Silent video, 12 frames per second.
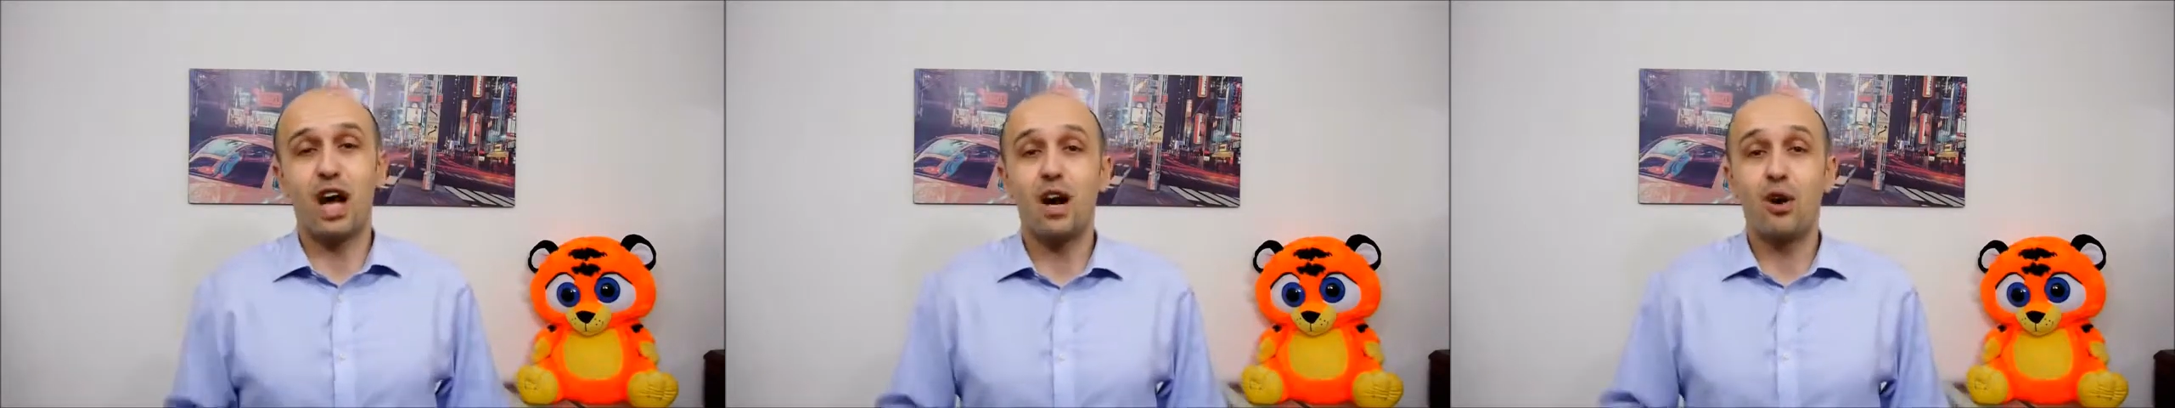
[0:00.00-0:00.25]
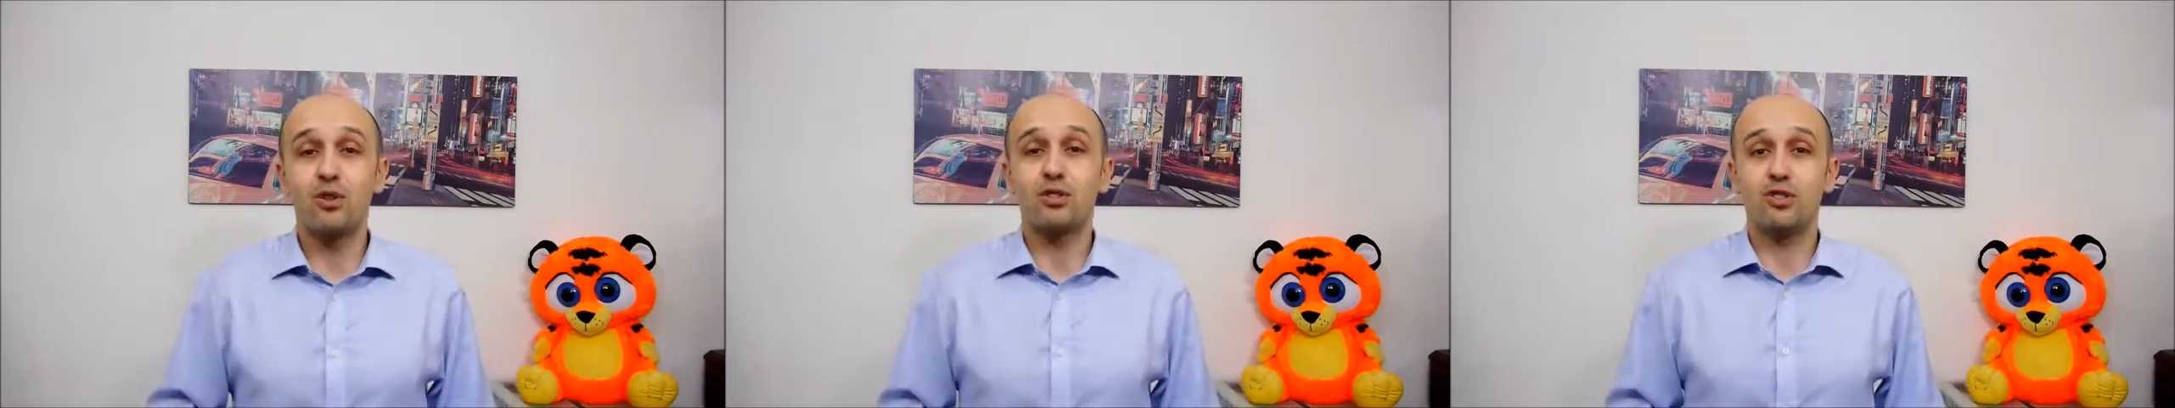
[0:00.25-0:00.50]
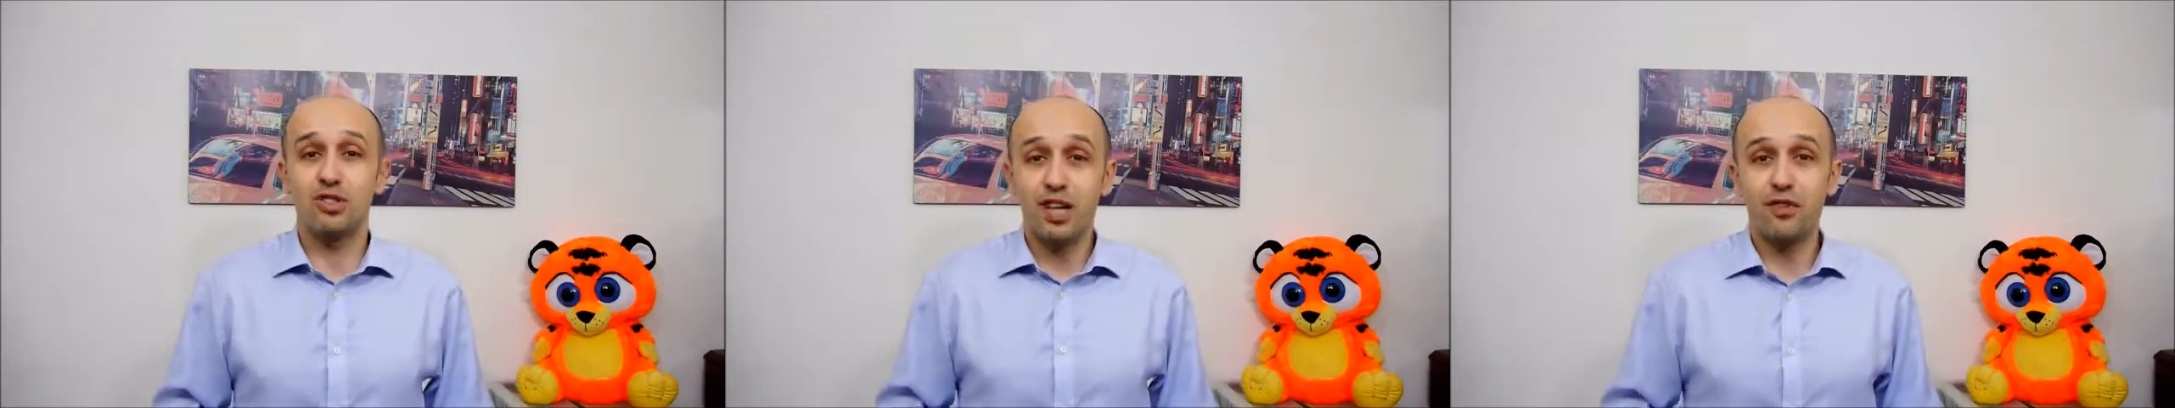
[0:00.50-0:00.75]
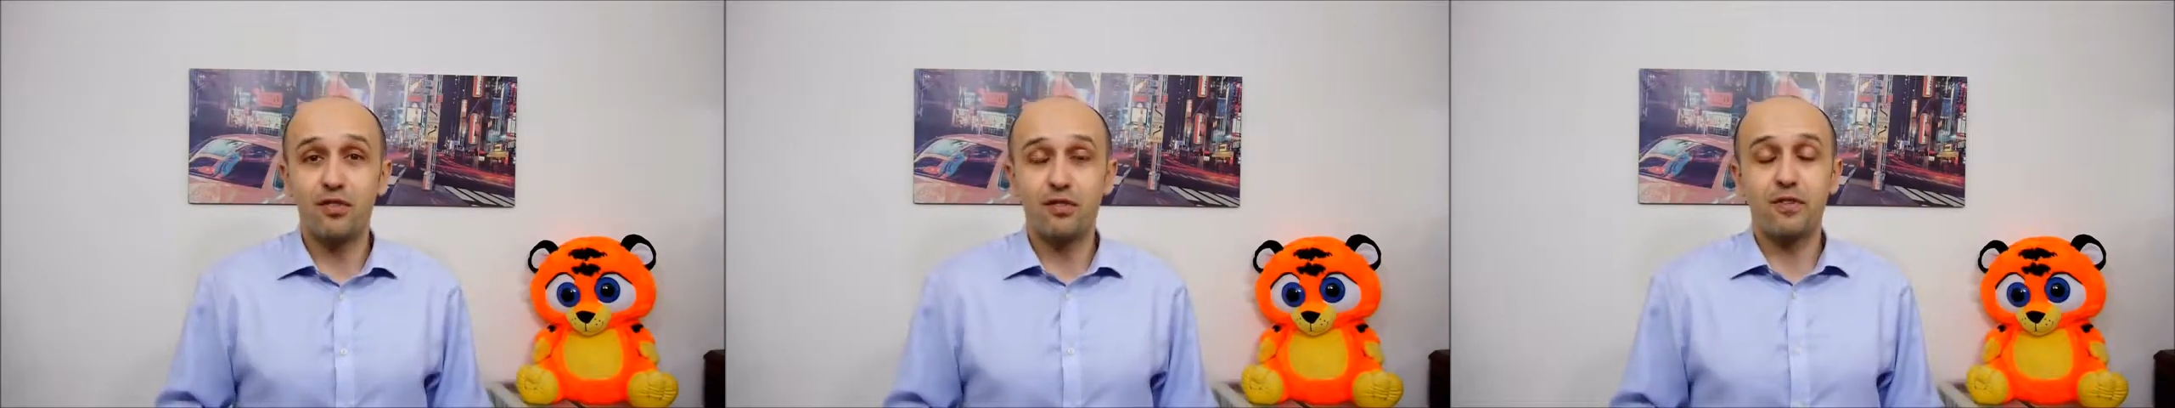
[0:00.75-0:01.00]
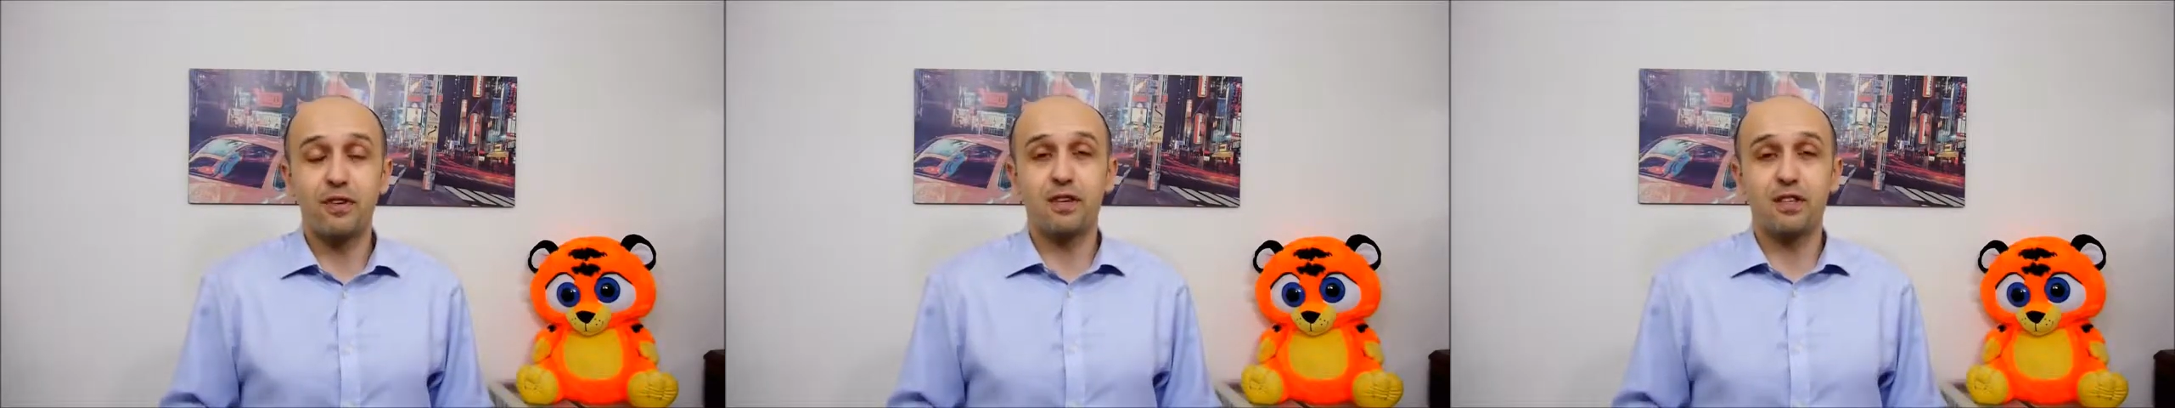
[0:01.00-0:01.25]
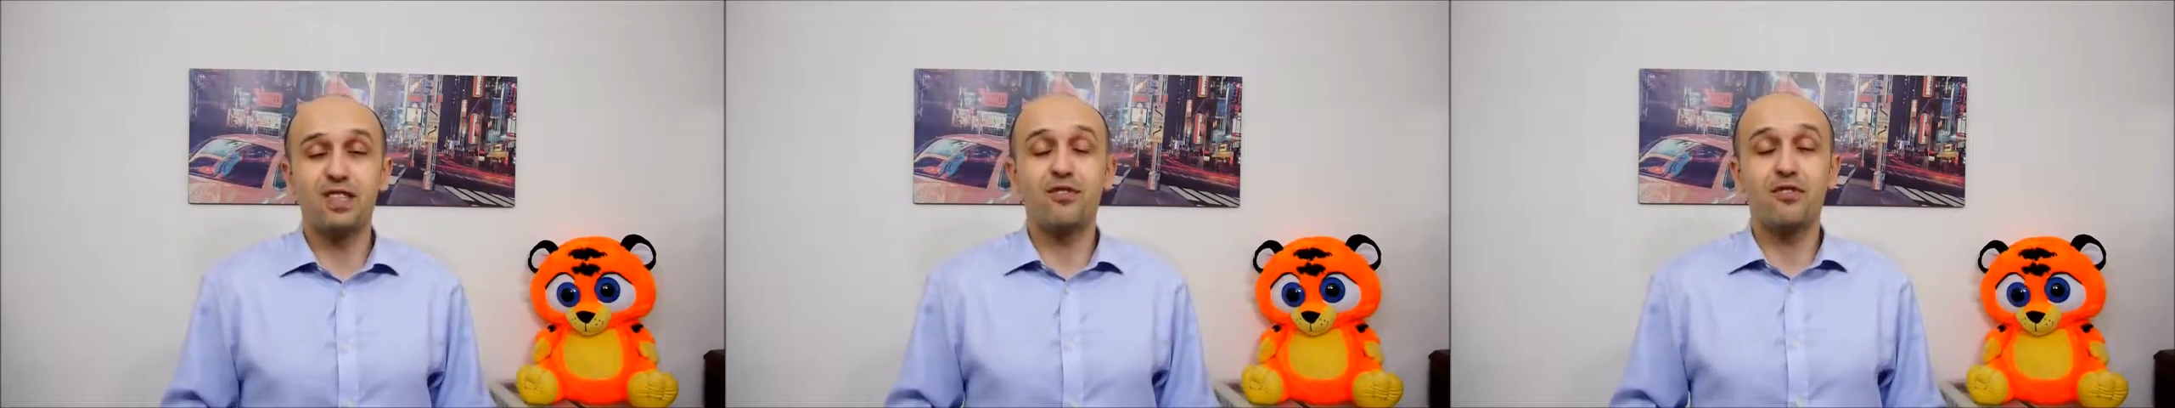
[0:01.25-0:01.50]
are also
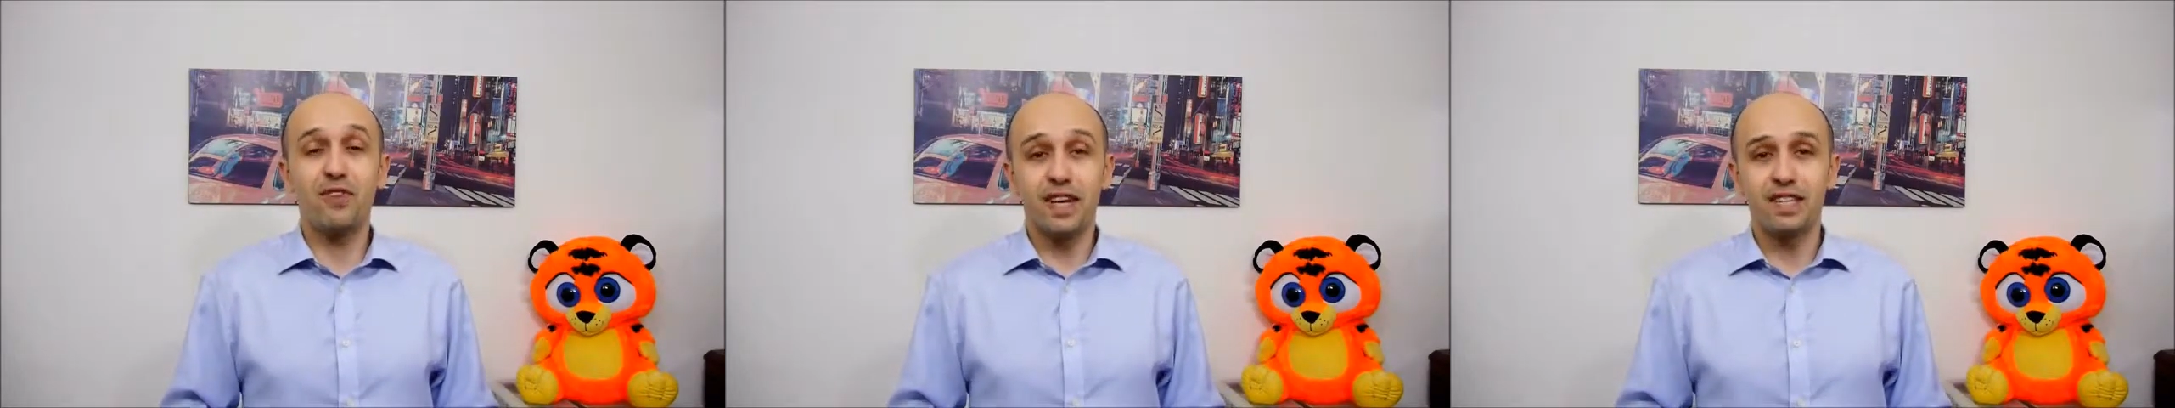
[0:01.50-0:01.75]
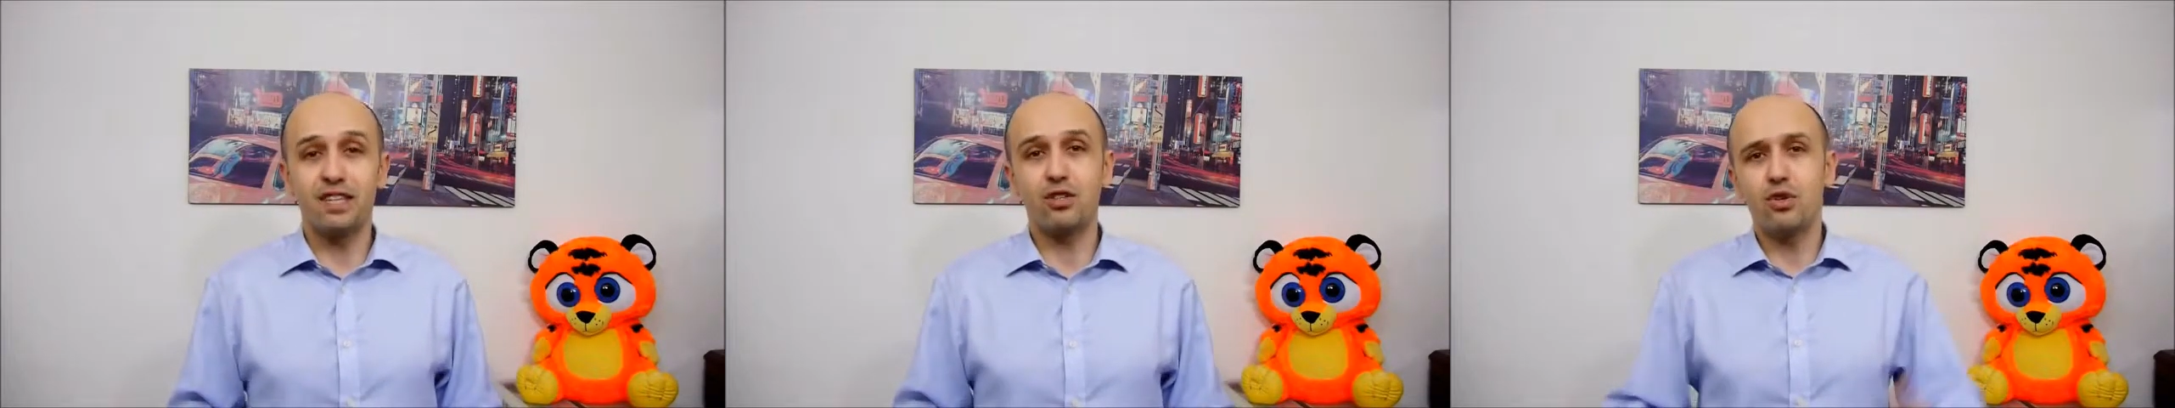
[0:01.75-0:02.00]
self-inflicted.